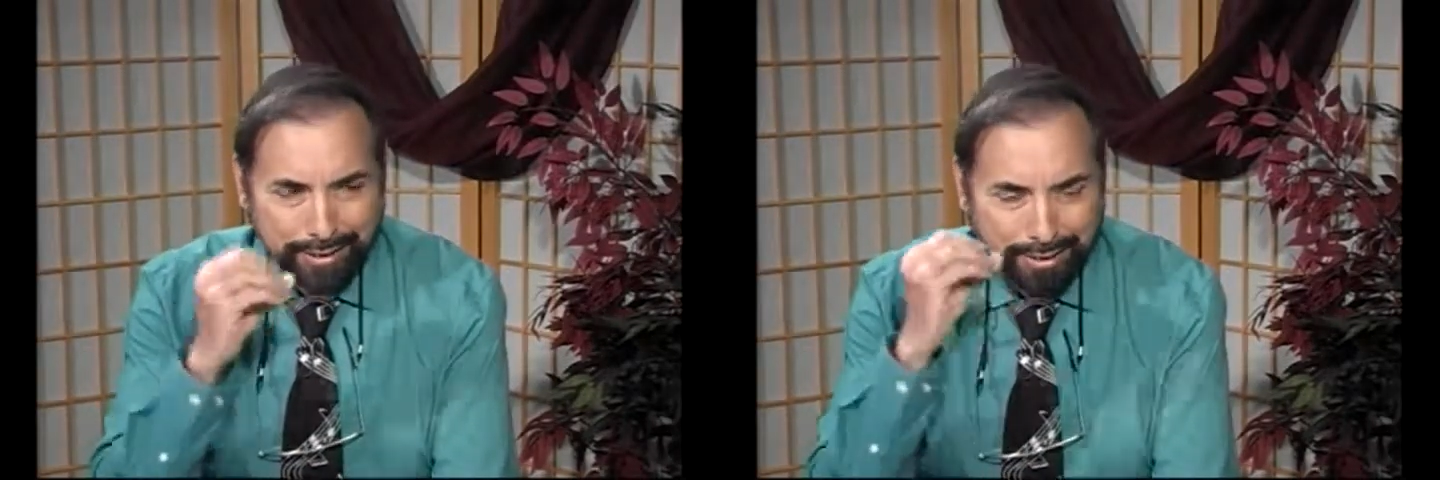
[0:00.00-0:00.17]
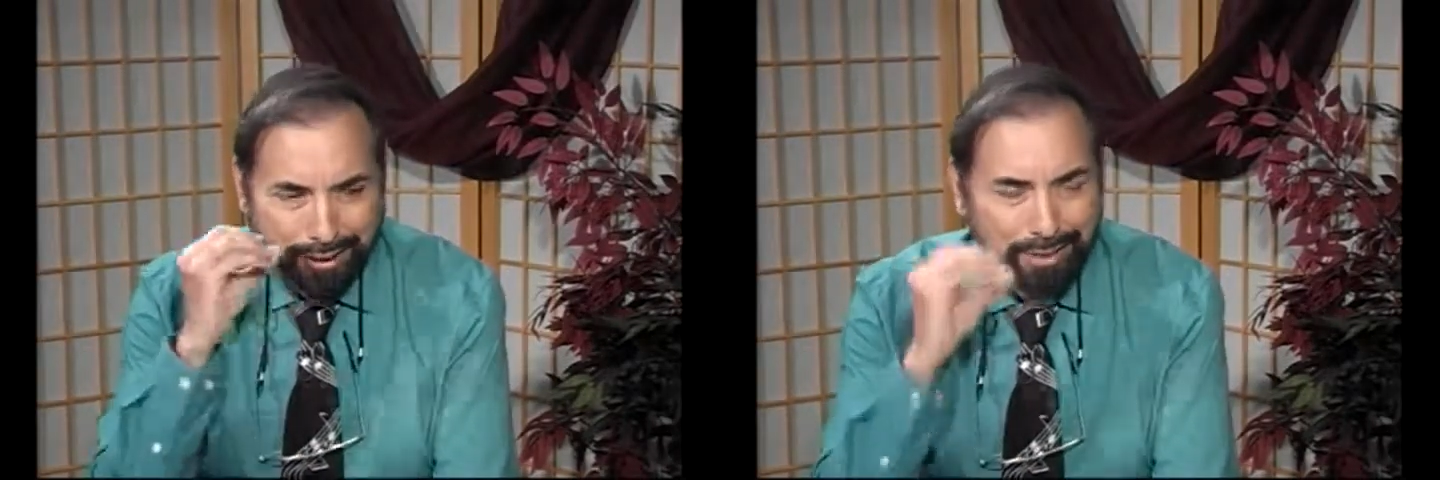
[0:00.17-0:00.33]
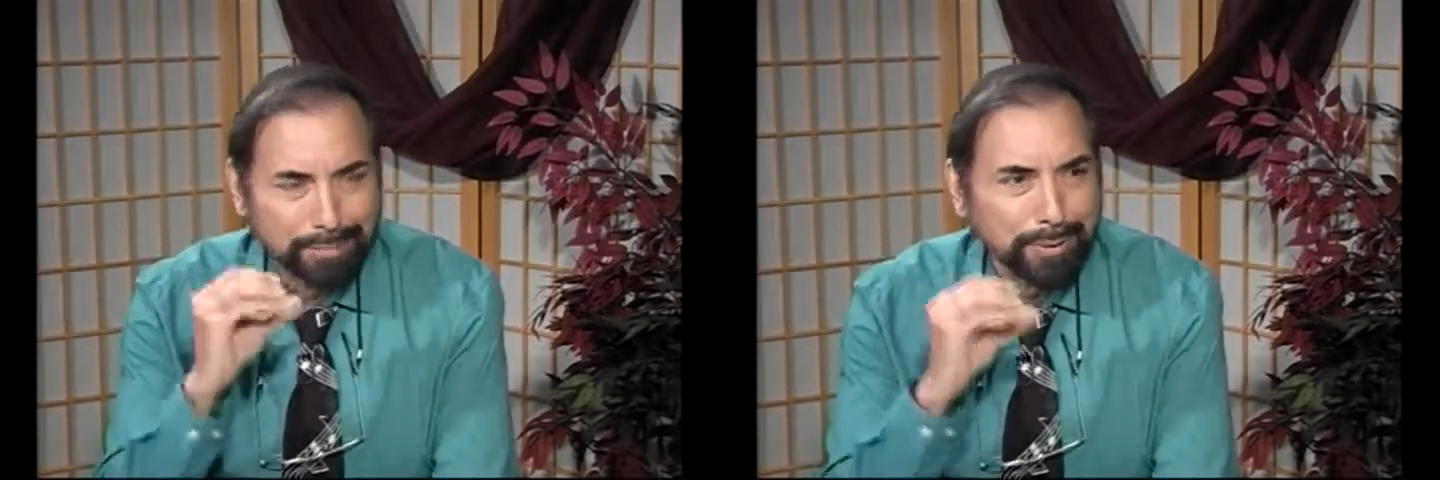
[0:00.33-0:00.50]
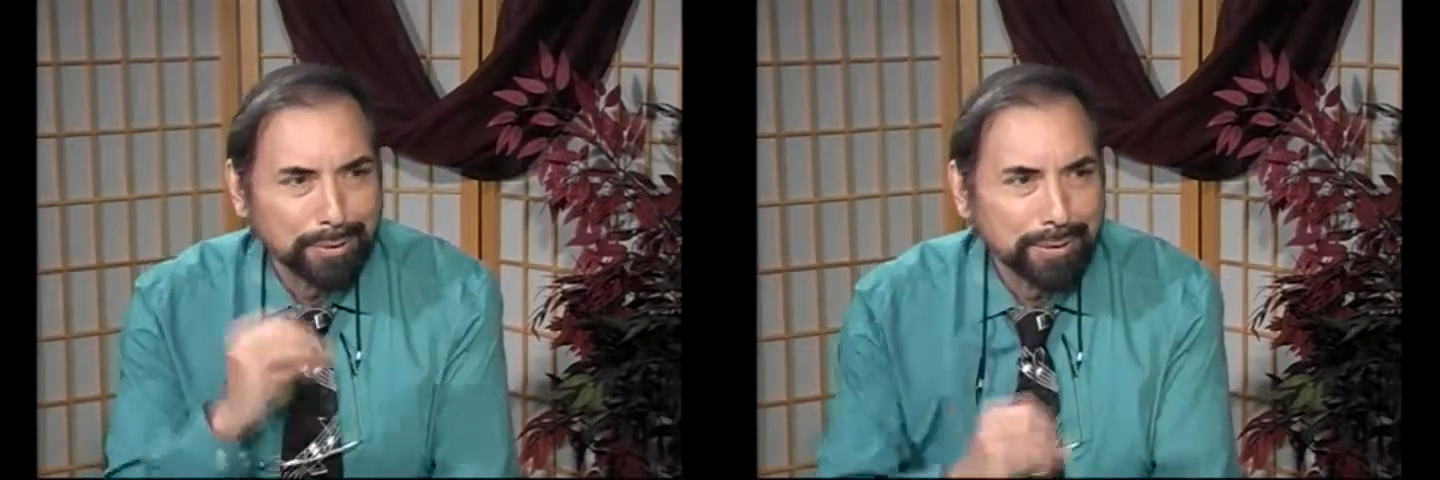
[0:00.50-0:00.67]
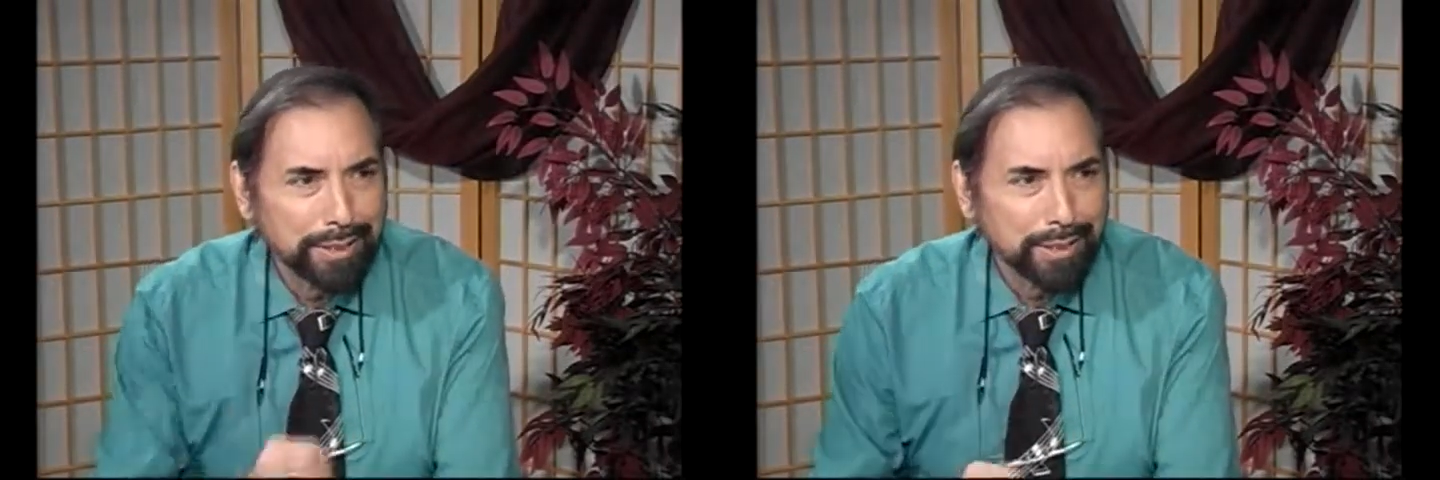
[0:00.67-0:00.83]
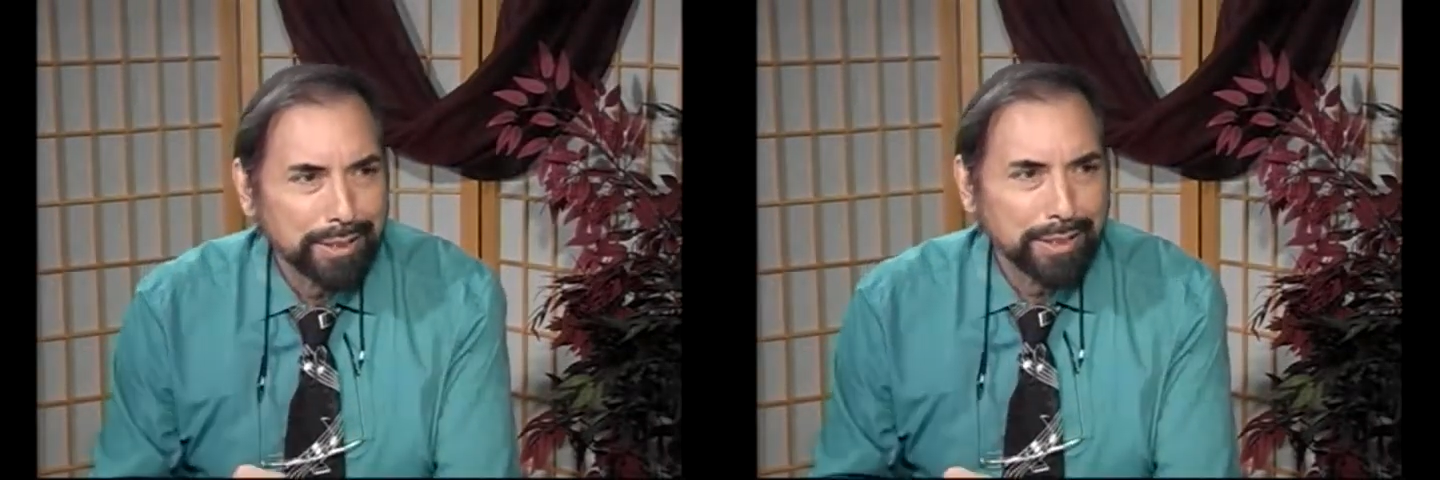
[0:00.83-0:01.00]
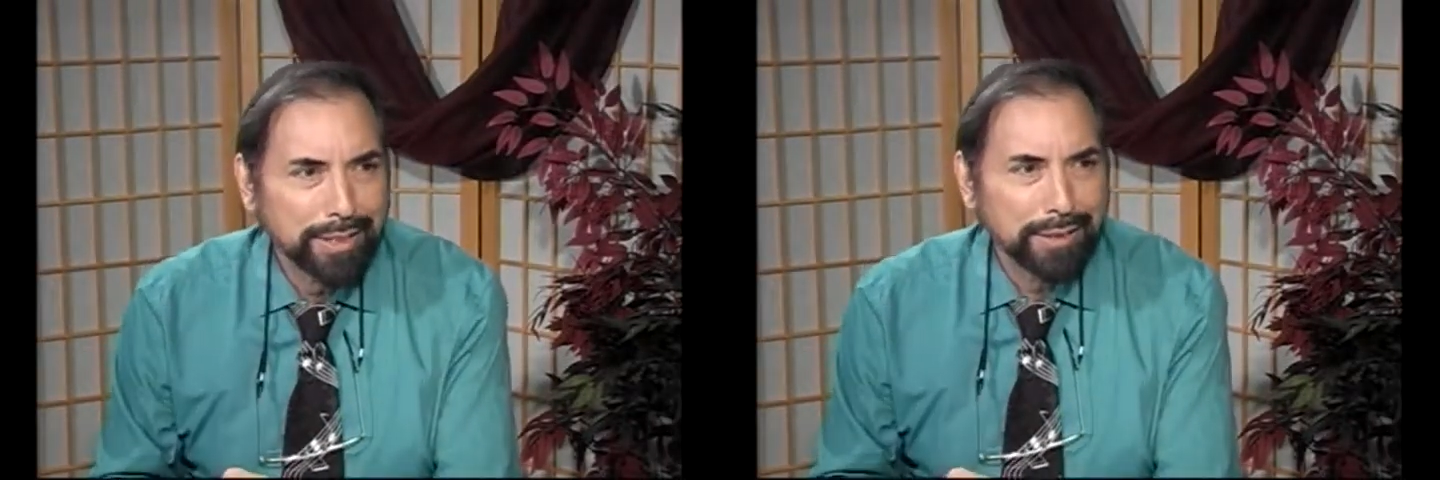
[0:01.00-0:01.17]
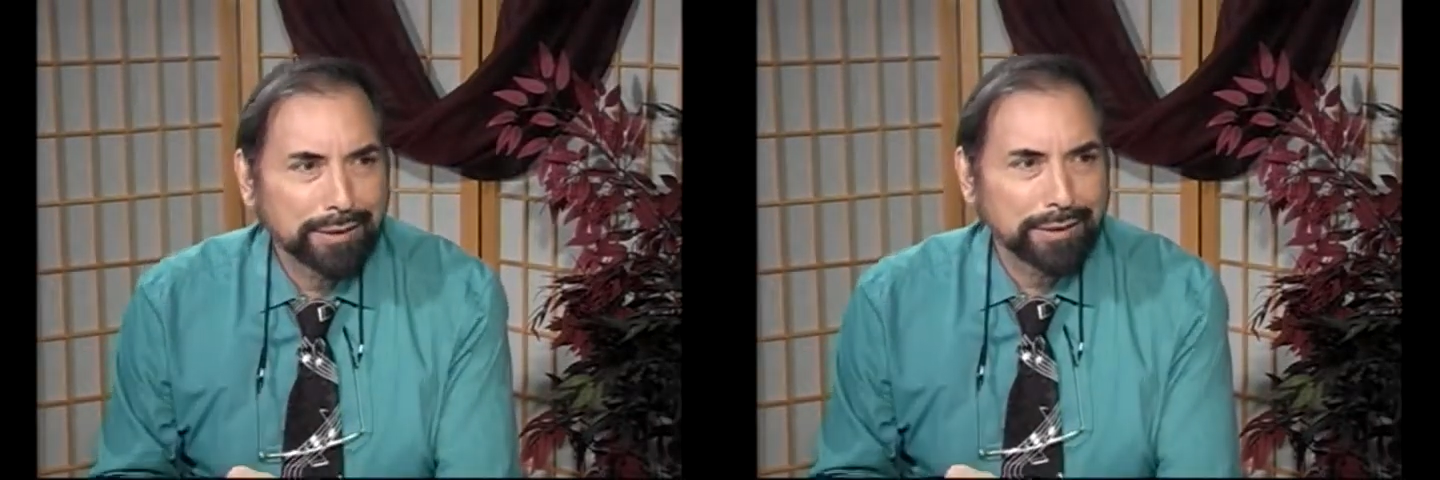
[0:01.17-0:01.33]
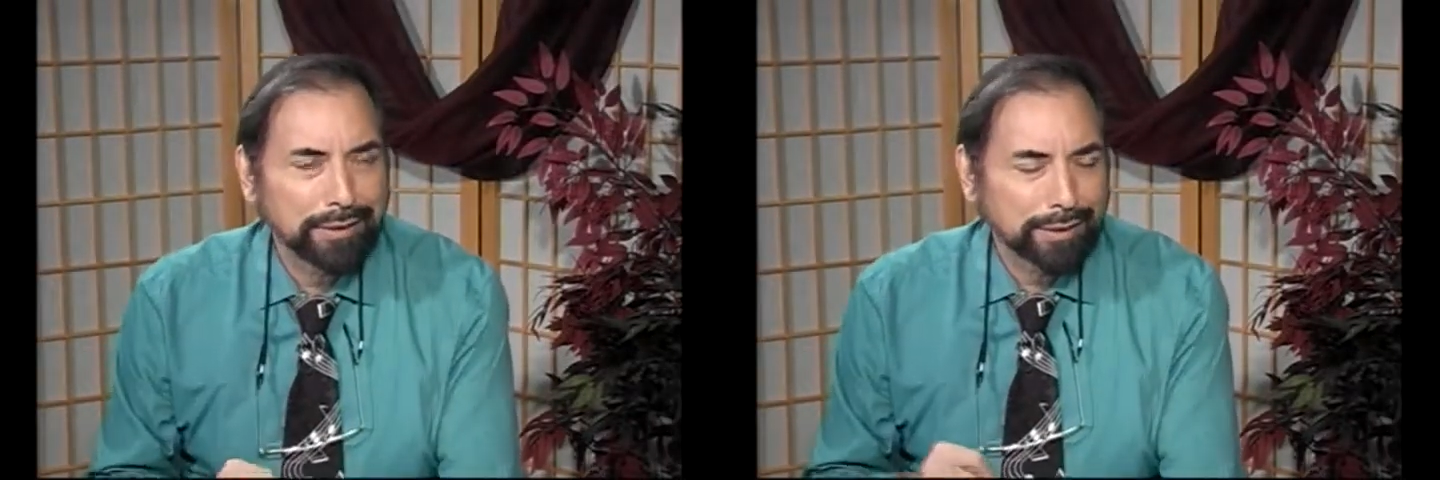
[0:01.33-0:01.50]
Hebrew,
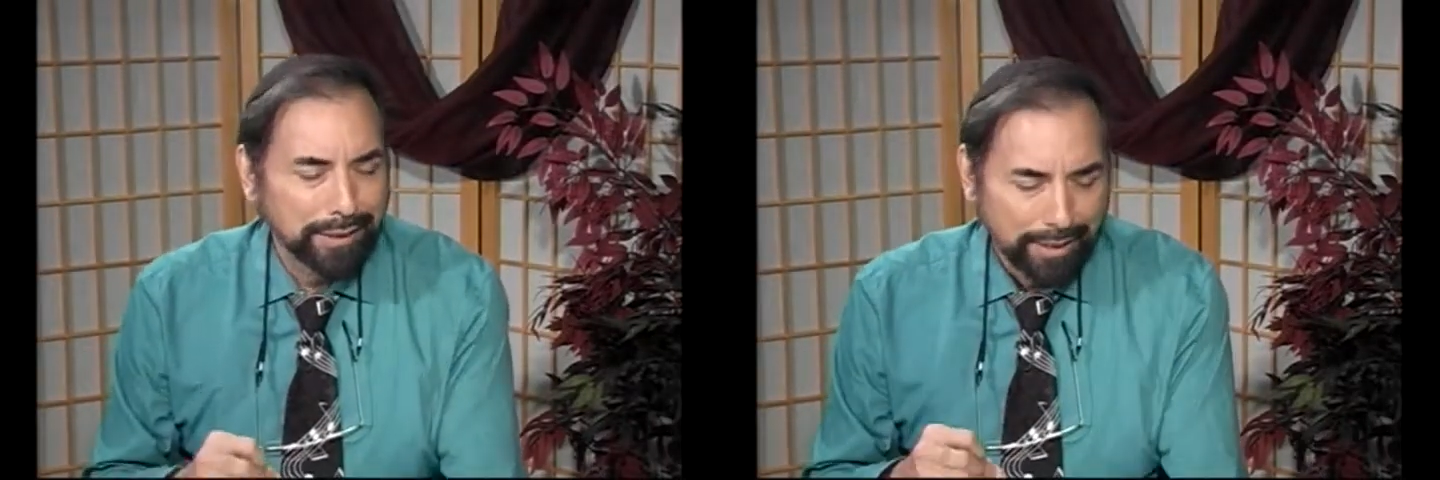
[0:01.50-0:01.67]
it's